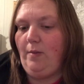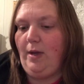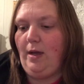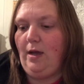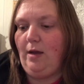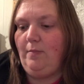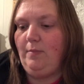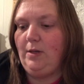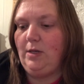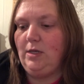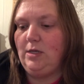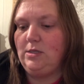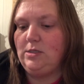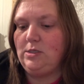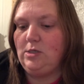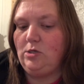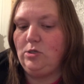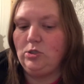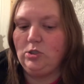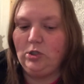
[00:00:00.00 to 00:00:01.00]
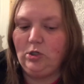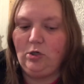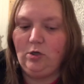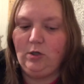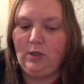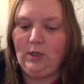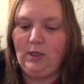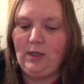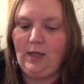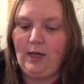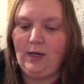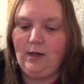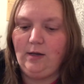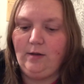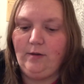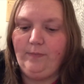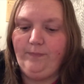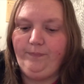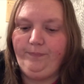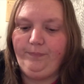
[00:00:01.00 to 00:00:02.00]
bad, because there's literally like
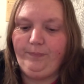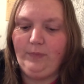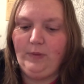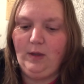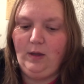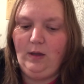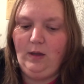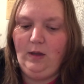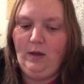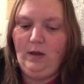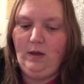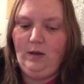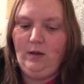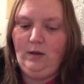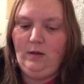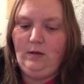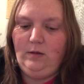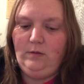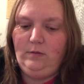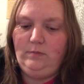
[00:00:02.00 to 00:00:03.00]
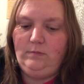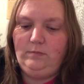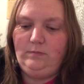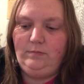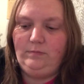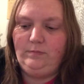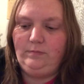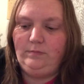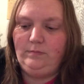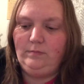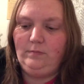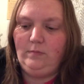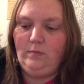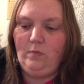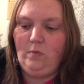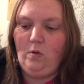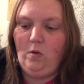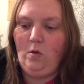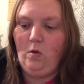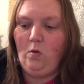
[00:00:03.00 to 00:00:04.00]
a
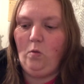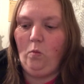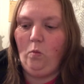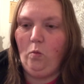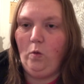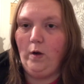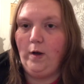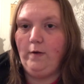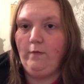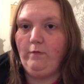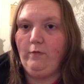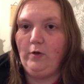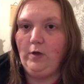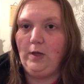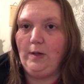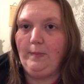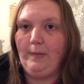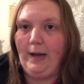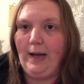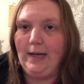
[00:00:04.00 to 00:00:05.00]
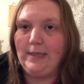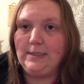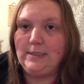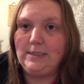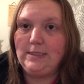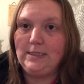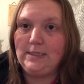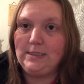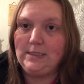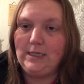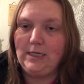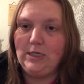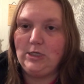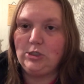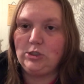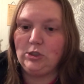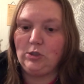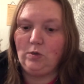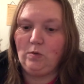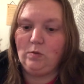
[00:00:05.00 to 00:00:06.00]
1 foot by 6
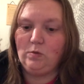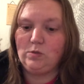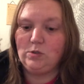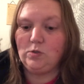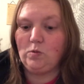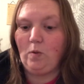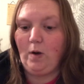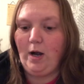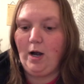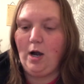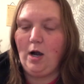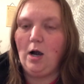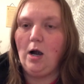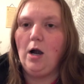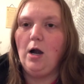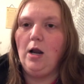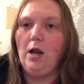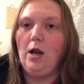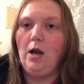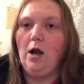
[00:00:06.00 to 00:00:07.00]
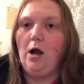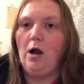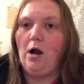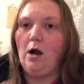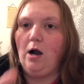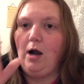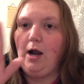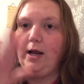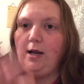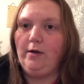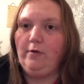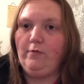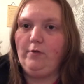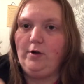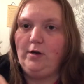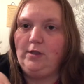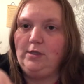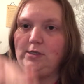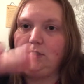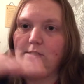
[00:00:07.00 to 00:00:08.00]
inch little square right in
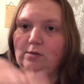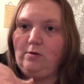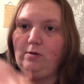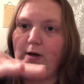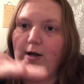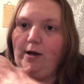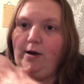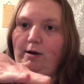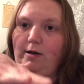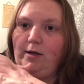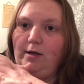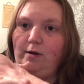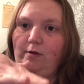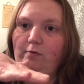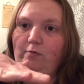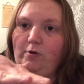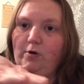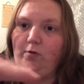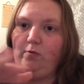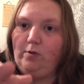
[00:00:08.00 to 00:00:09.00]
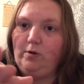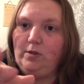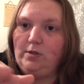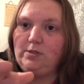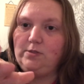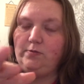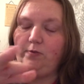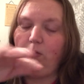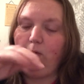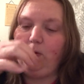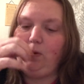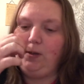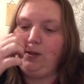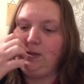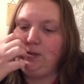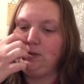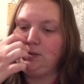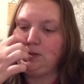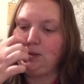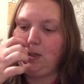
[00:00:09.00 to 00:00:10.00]
front of this little area in front of where this phone
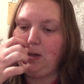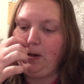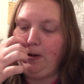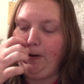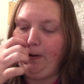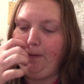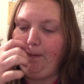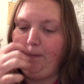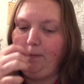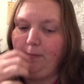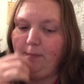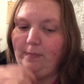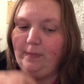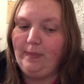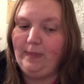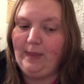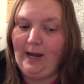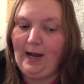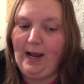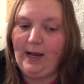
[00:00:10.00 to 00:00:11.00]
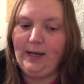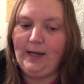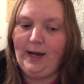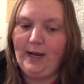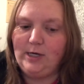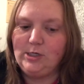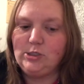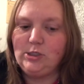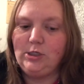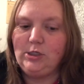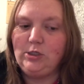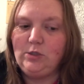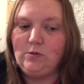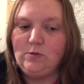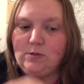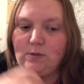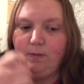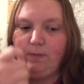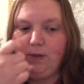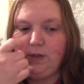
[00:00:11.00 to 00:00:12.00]
is, that I could actually do
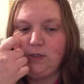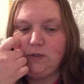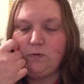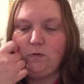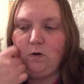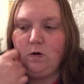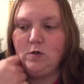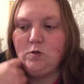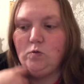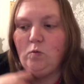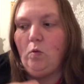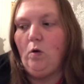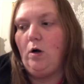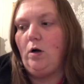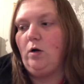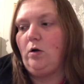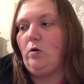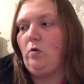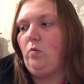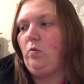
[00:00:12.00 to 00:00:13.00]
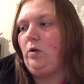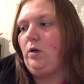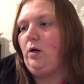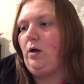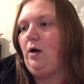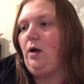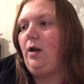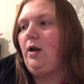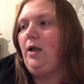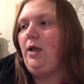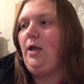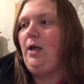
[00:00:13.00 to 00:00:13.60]
something as far as work or whatnot.